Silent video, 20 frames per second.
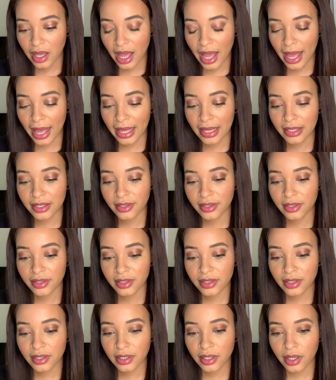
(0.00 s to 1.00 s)

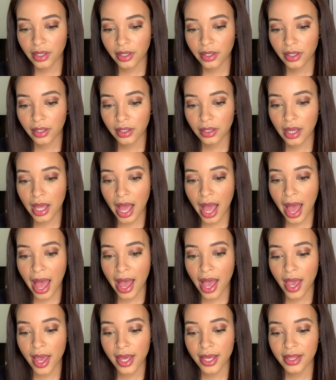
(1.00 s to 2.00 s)
And
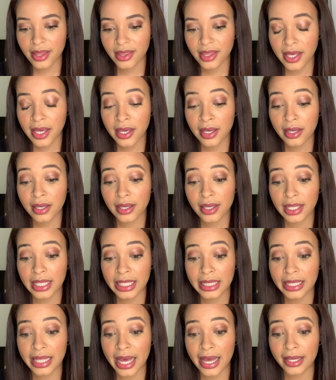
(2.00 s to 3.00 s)
I think
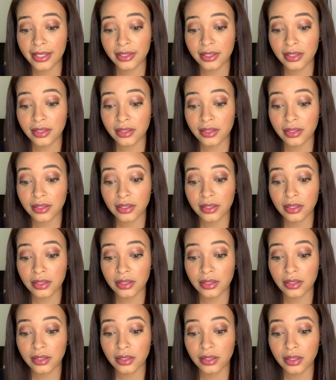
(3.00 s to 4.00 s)
that,
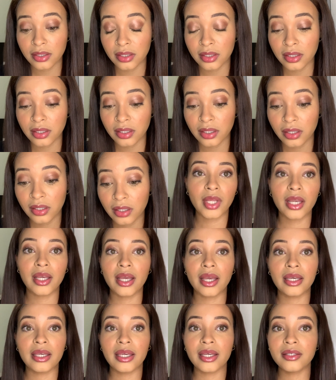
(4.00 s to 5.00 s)
like,
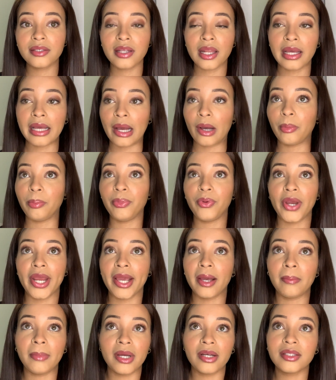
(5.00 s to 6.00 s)
I guess like I'll pray
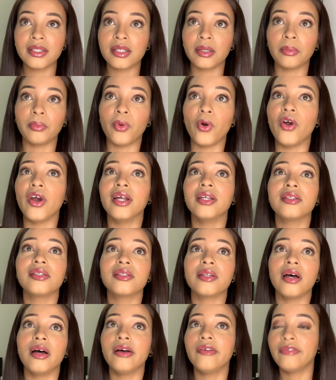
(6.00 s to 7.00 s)
about it more and
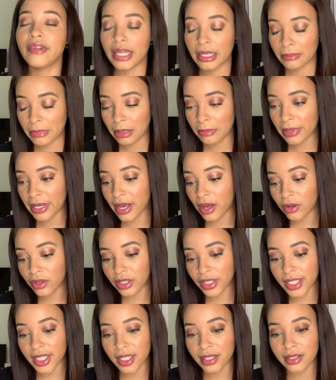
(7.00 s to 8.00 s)
stuff. Like maybe I'll
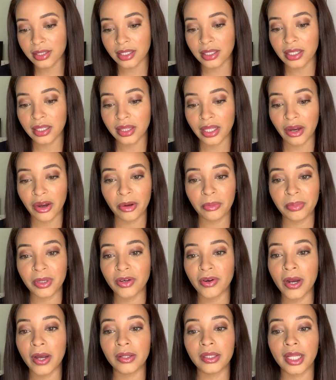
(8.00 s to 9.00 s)
look into the therapy
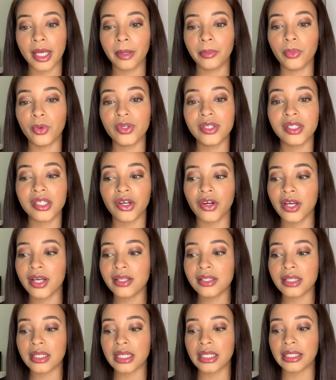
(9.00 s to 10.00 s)
route like more
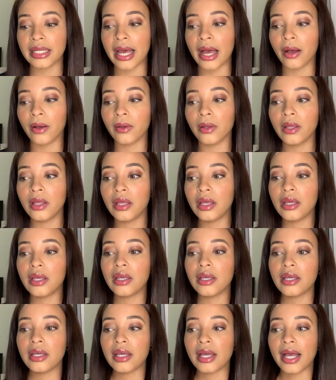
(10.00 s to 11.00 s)
seriously now
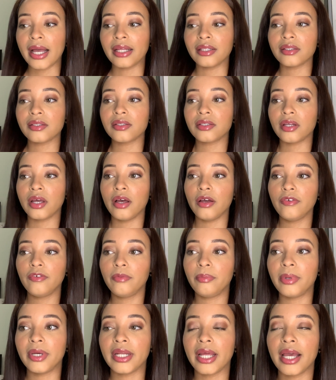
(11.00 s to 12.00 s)
and stuff.
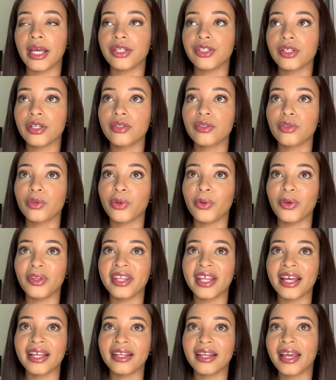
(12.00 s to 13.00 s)
But I just know
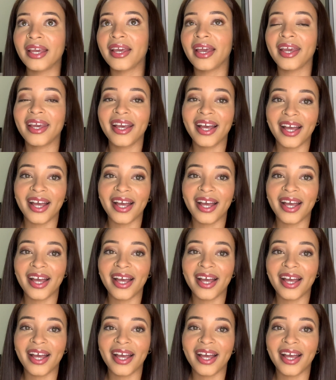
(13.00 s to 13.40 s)
that like I